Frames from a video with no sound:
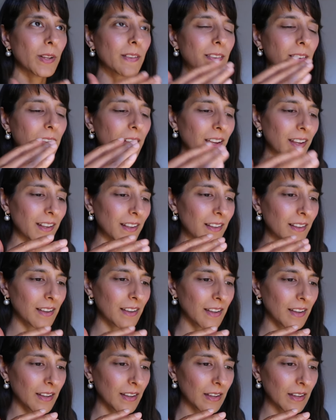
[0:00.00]
It's like
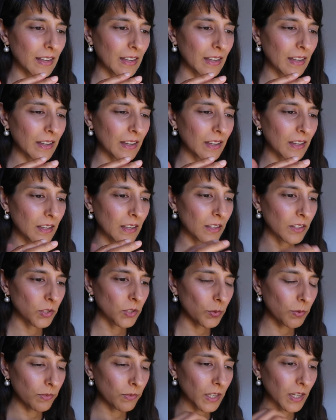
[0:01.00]
uh,
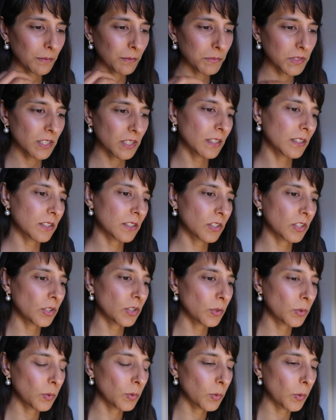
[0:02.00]
you've come to this
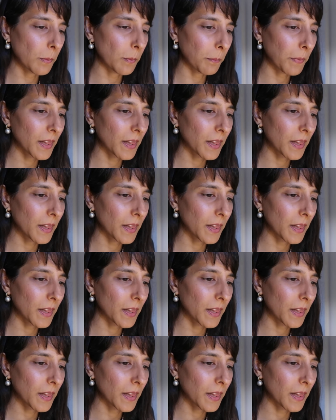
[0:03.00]
new